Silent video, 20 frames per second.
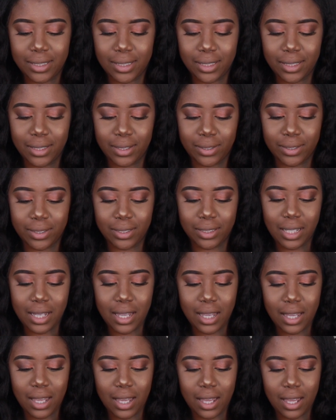Still
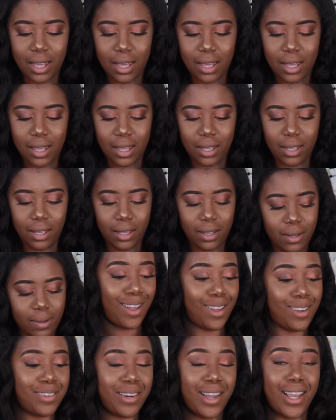syncing.
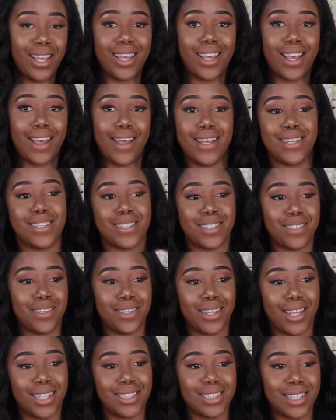Alright guys,
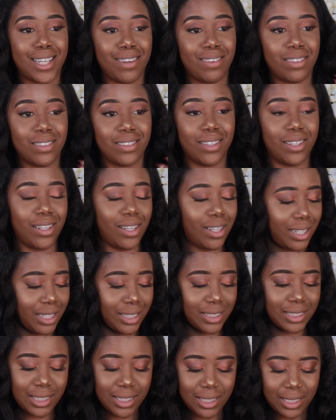so that's how it
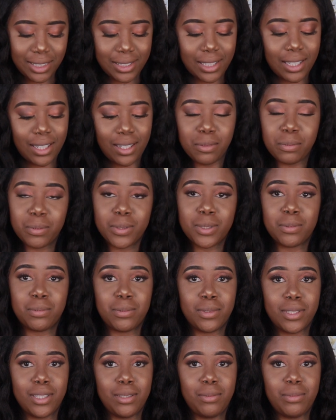looks. The setup was
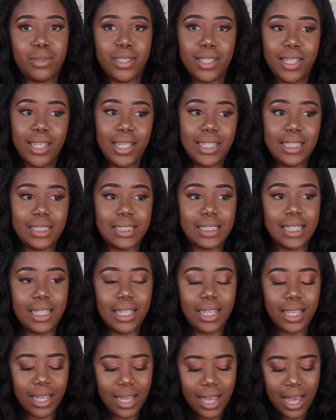really
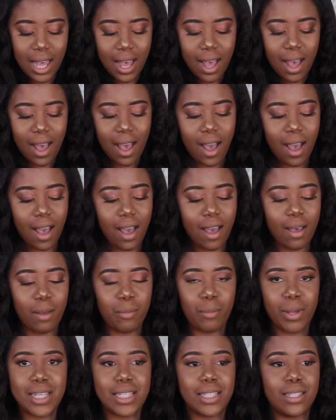easy.
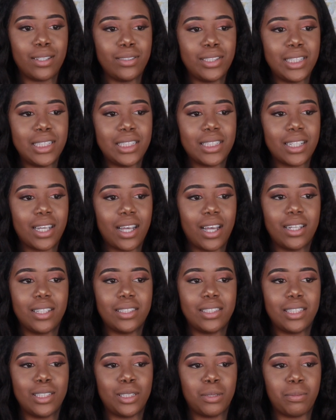I still need to kind
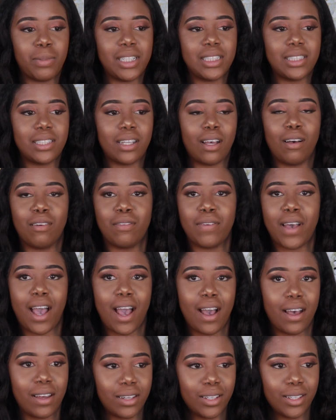of teach myself
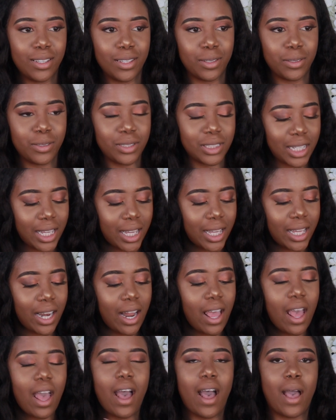how to use it.
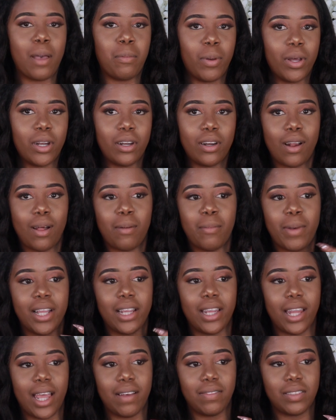I put it on
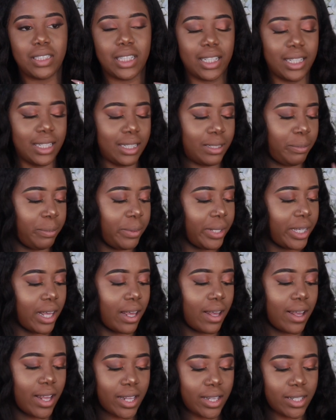my left hand
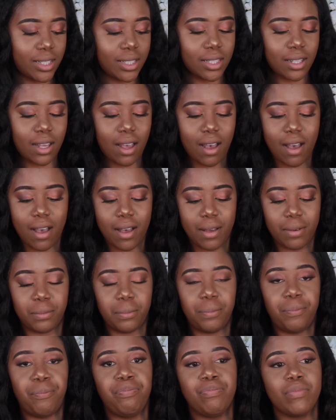because
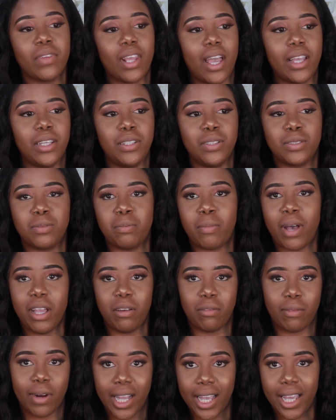I use
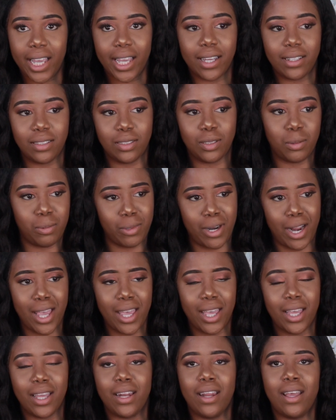my right hand to
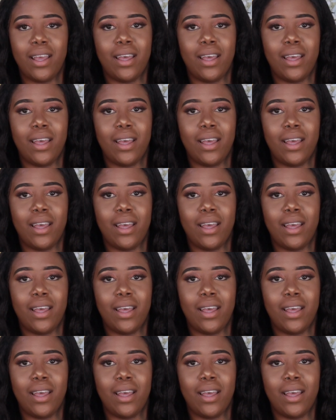write.